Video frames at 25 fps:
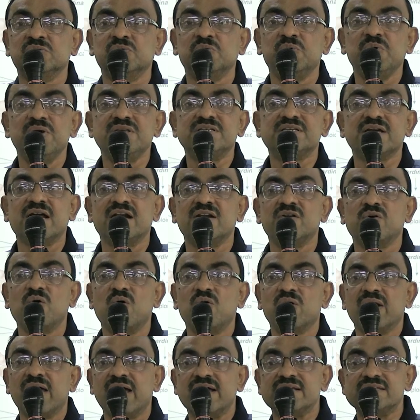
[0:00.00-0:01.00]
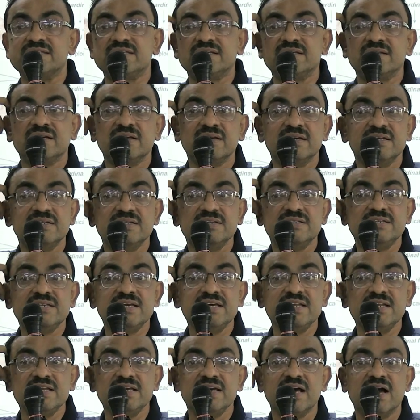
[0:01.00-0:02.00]
which are known as
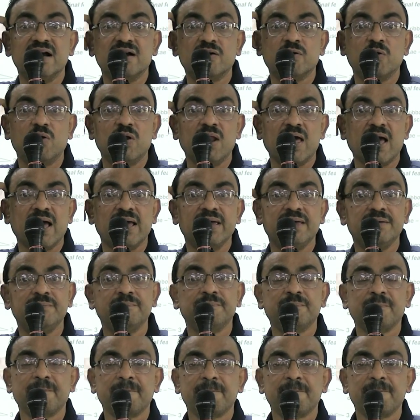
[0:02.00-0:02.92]
tenia coli.